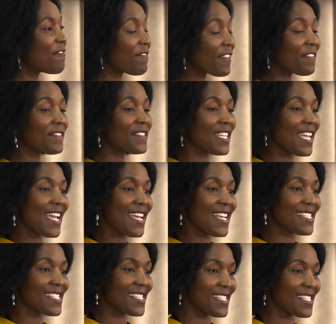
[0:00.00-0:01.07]
50
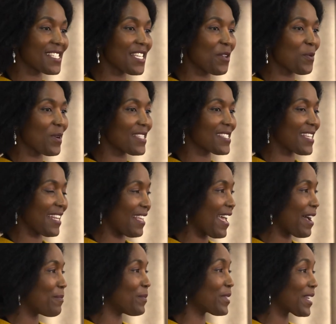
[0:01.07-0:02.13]
years since he was
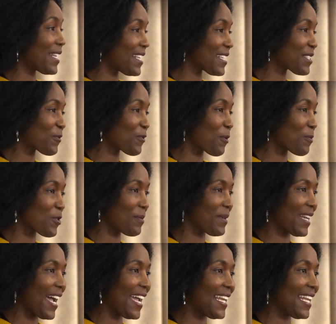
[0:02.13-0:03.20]
released from
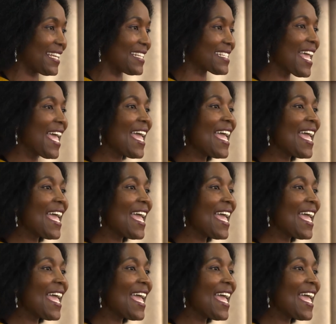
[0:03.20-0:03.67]
Robben Island,